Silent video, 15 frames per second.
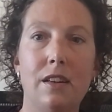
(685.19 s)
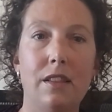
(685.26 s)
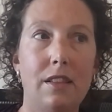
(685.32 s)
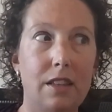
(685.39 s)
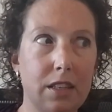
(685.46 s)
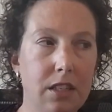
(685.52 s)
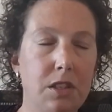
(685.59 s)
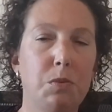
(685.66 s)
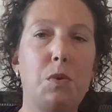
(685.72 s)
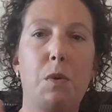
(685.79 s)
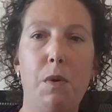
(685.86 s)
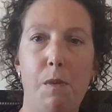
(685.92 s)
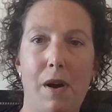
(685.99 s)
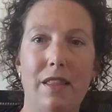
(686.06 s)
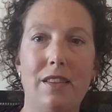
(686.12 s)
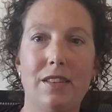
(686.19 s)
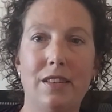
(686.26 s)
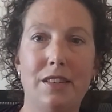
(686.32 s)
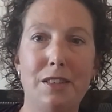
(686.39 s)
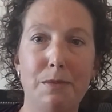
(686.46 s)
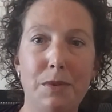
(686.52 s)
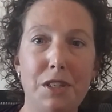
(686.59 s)
this is what we want the
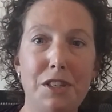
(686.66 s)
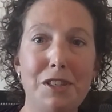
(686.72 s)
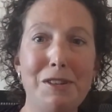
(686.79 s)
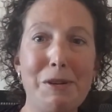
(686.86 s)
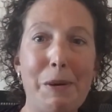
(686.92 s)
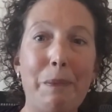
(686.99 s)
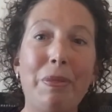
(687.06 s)
system to do.